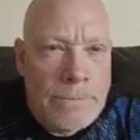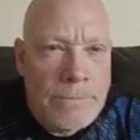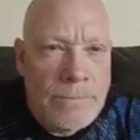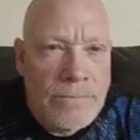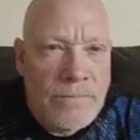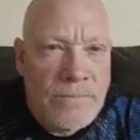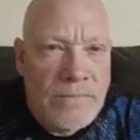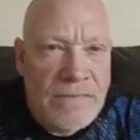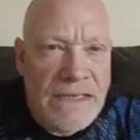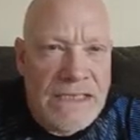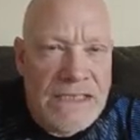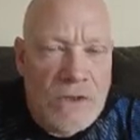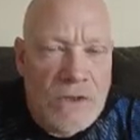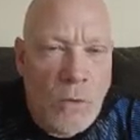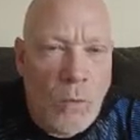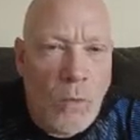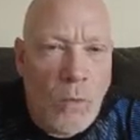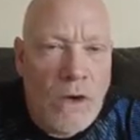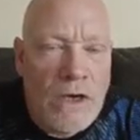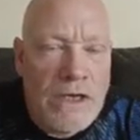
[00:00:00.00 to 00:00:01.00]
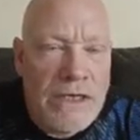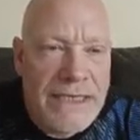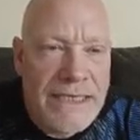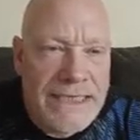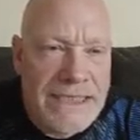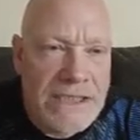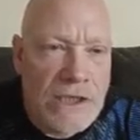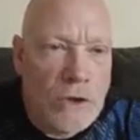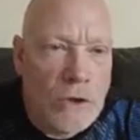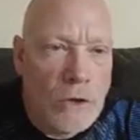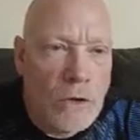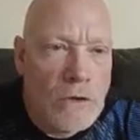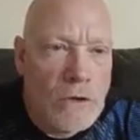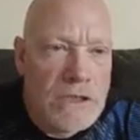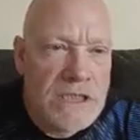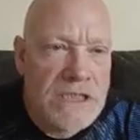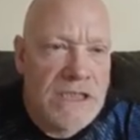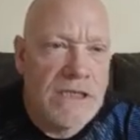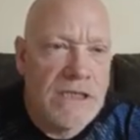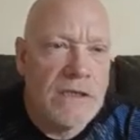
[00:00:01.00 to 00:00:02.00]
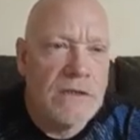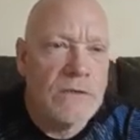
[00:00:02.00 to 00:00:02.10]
That's a 1. That's a loss, though.